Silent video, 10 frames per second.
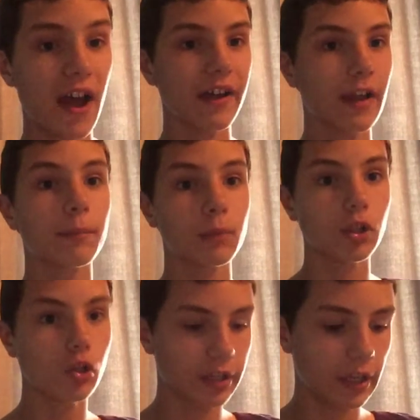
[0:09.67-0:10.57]
I am
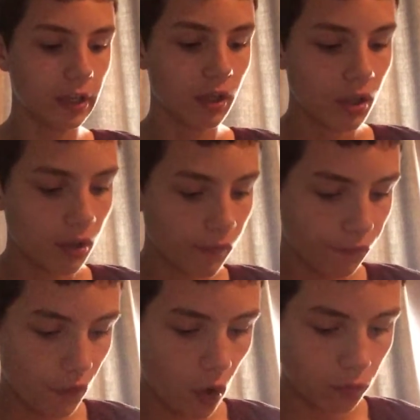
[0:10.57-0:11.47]
looking
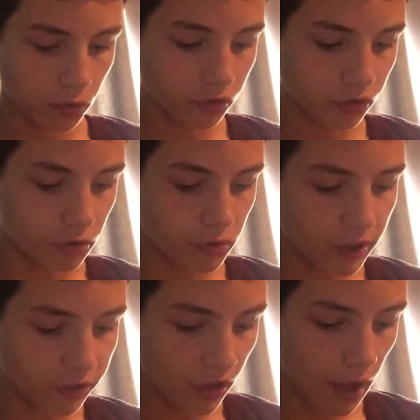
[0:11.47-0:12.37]
forward to
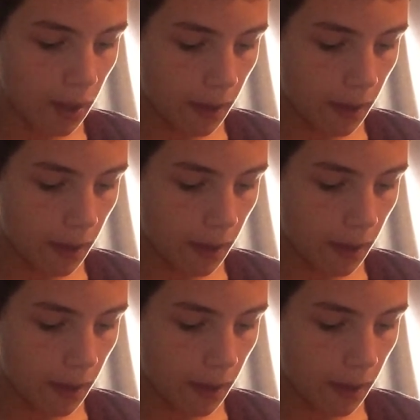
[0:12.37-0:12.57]
this